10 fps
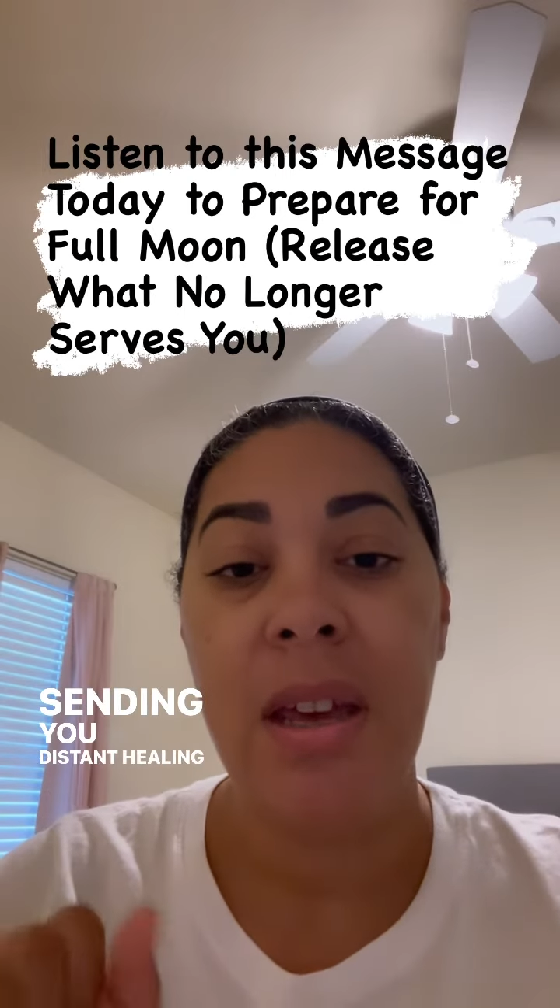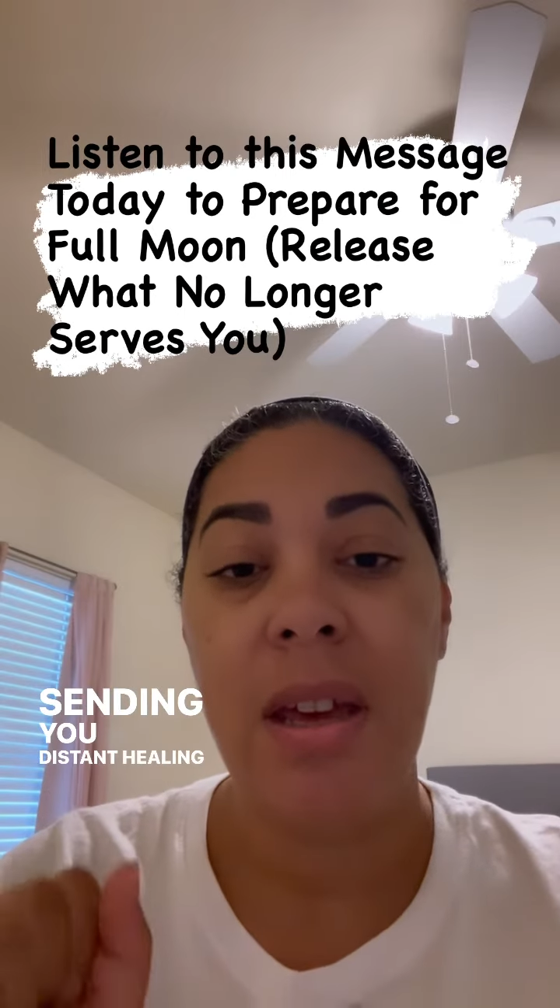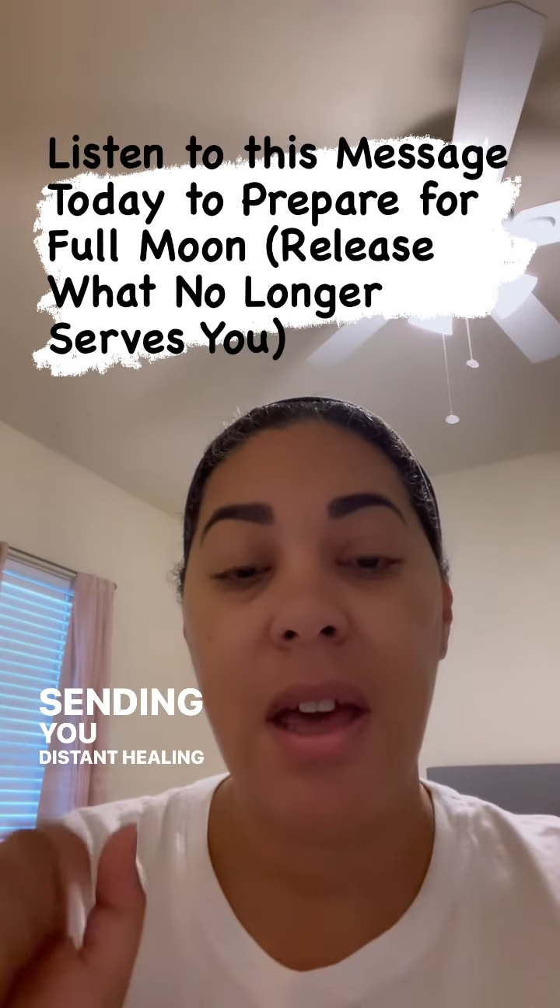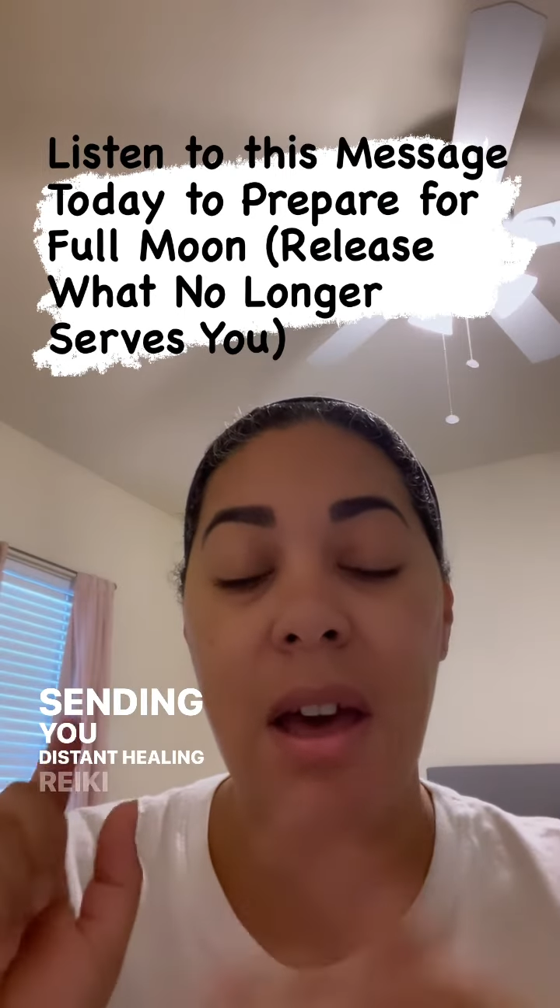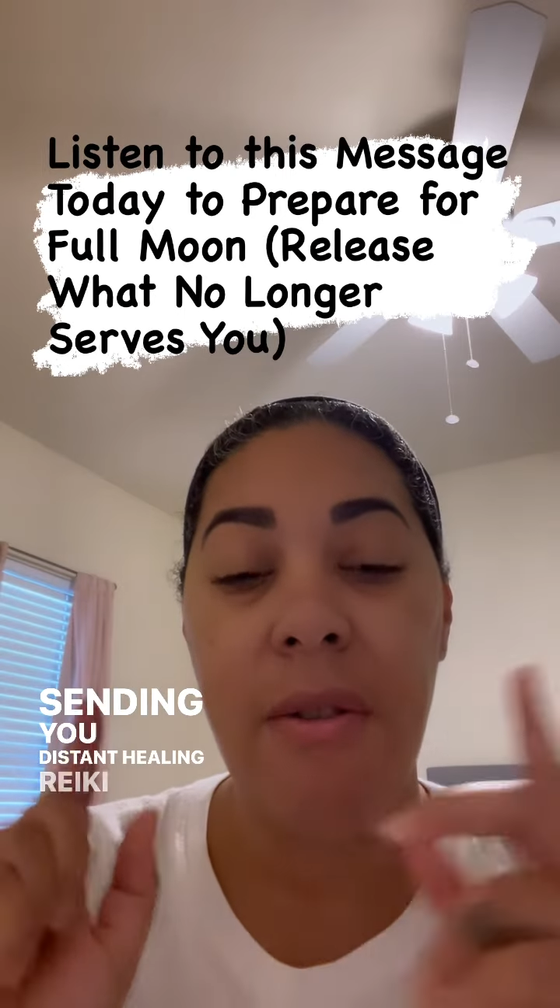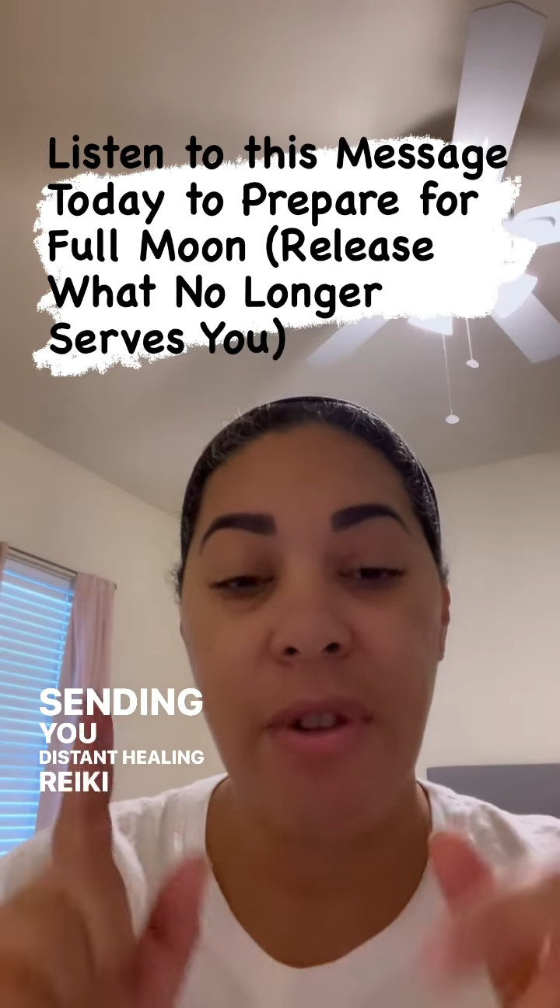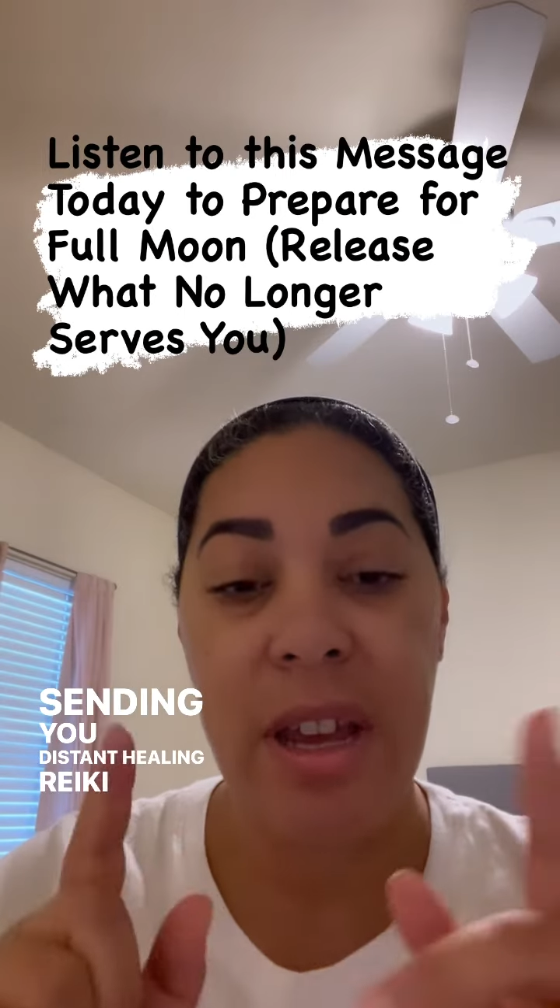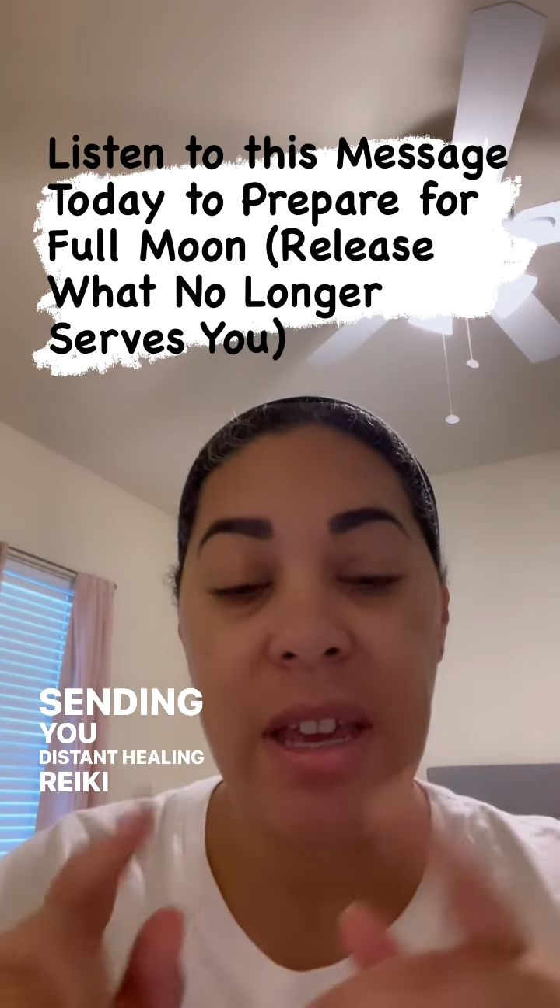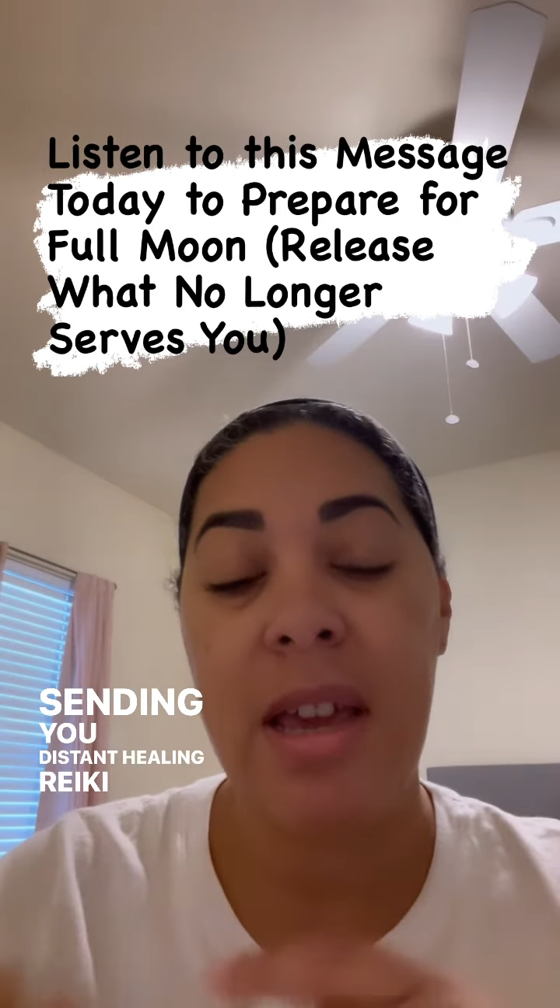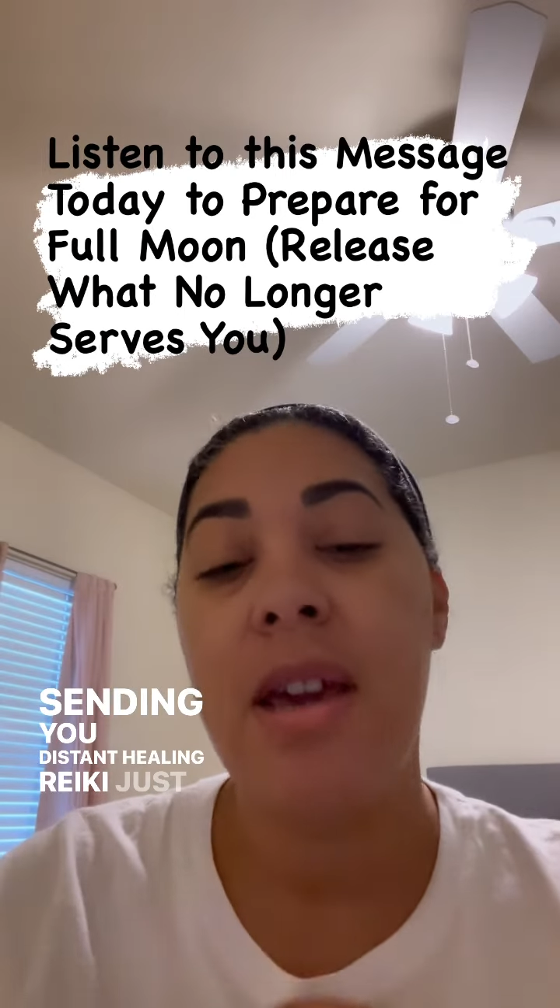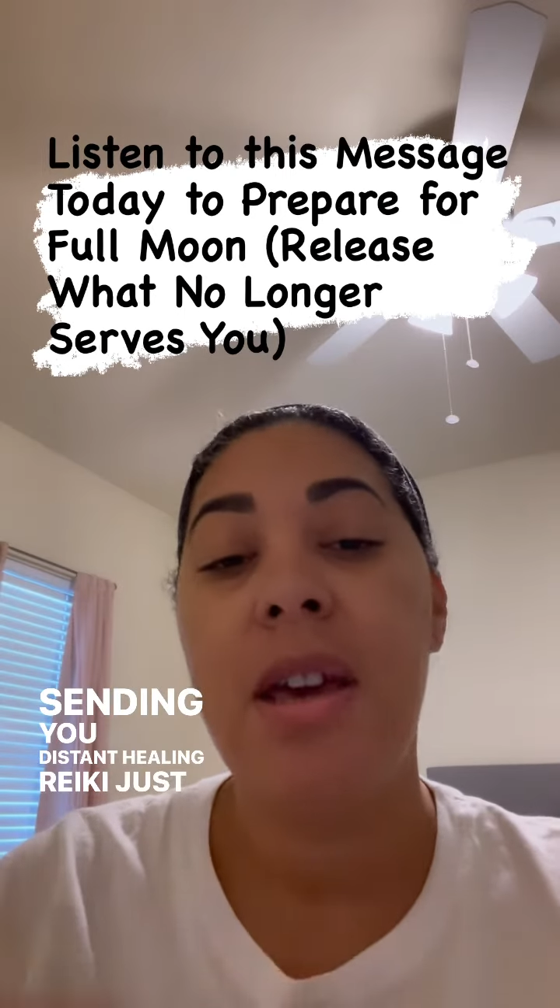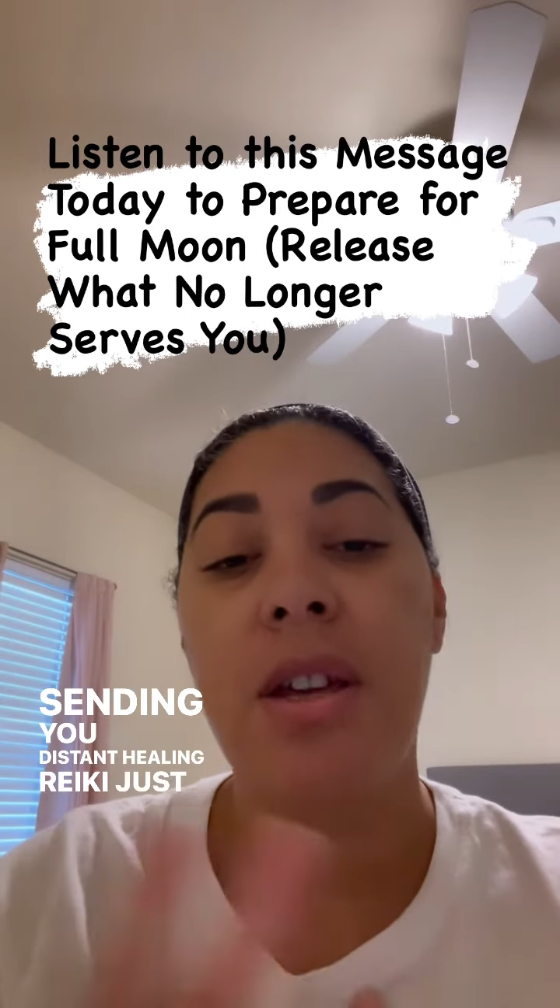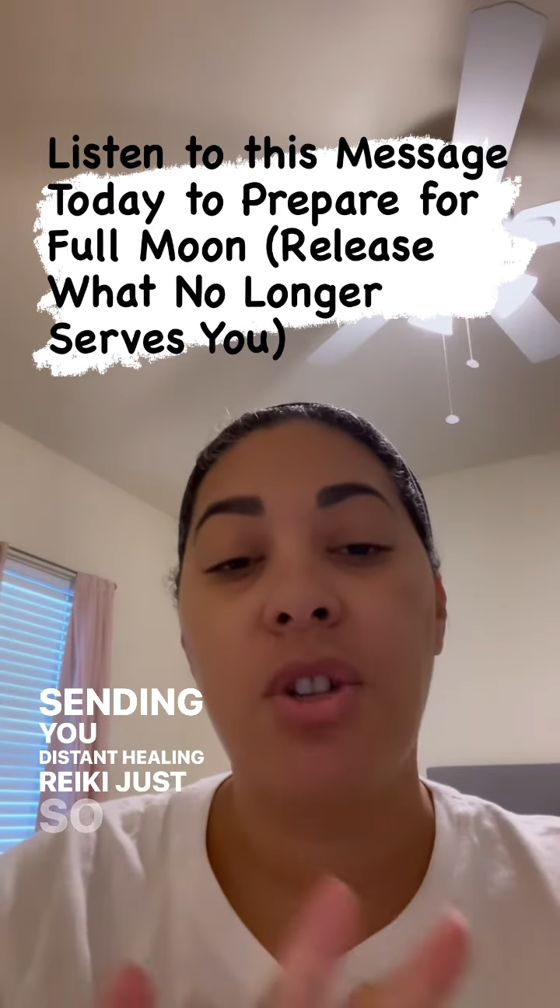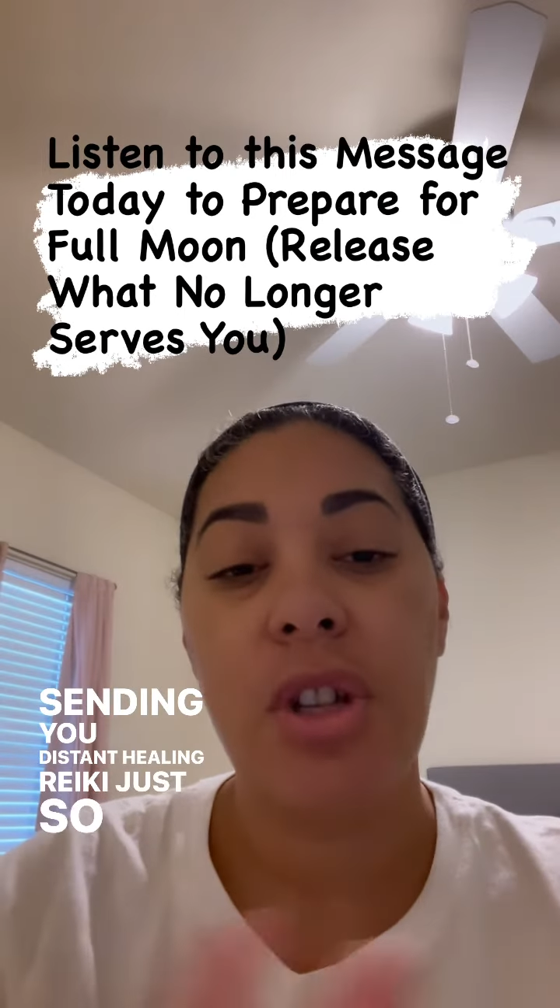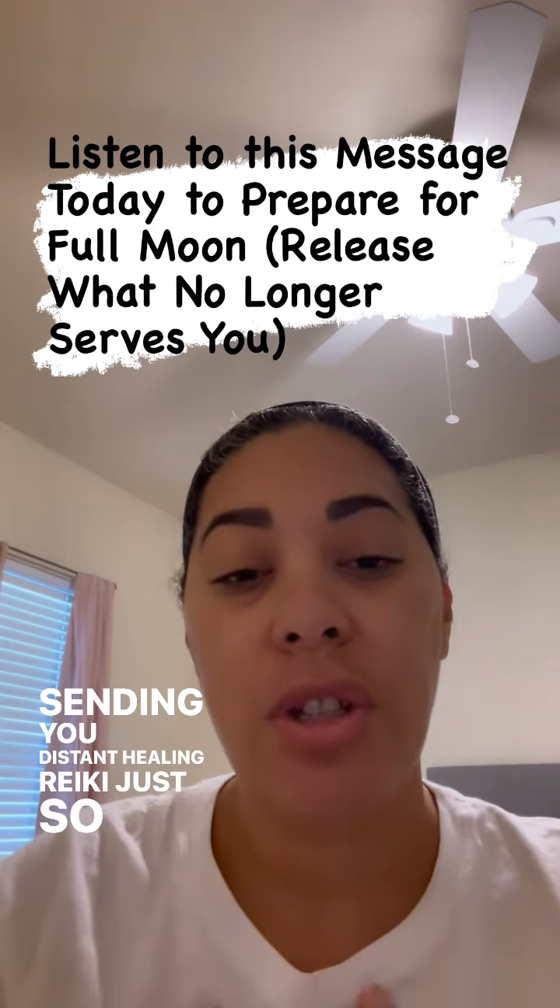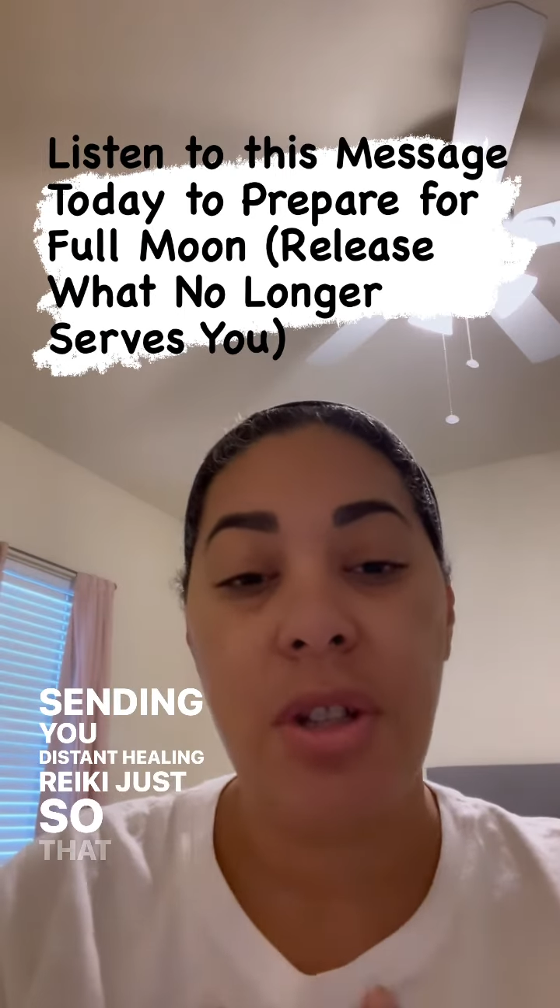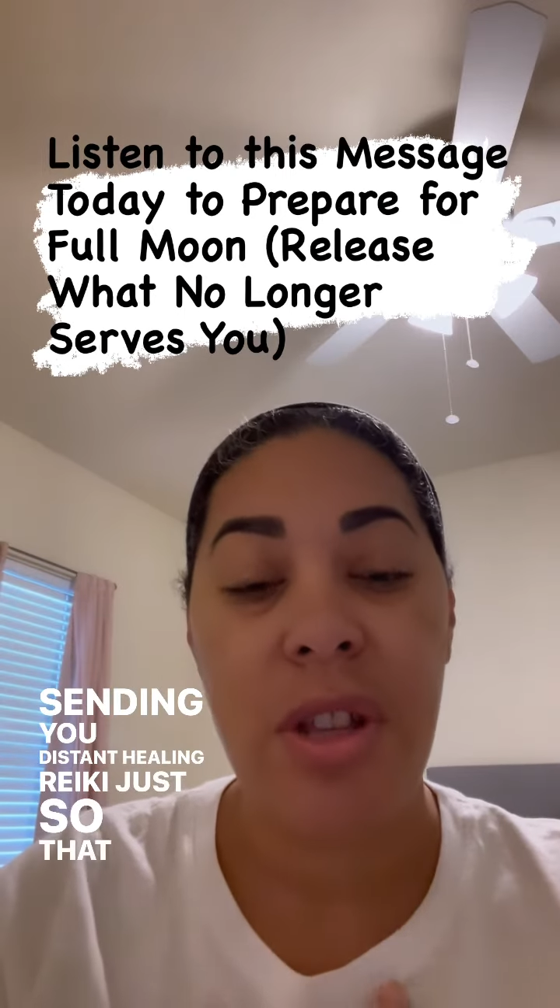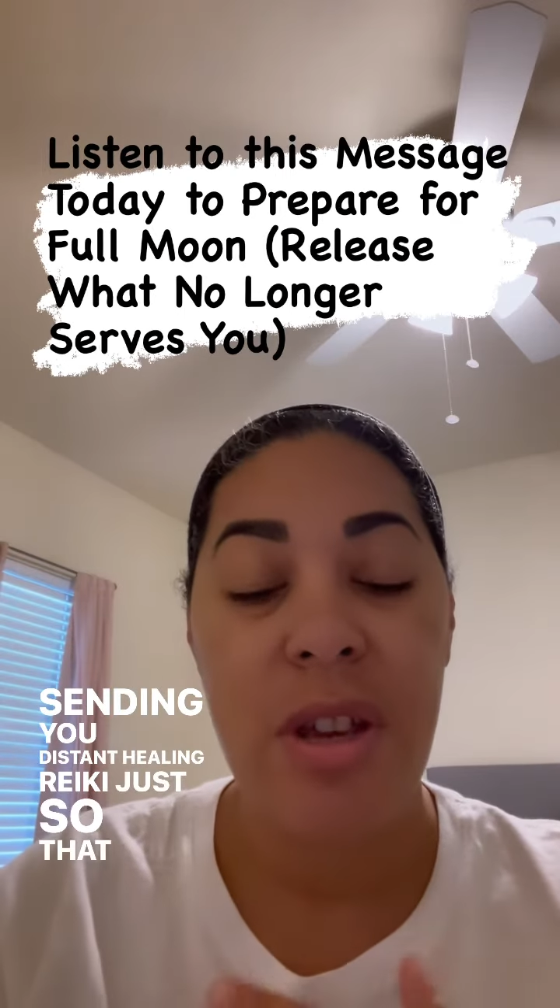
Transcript: uh, Reiki, just so that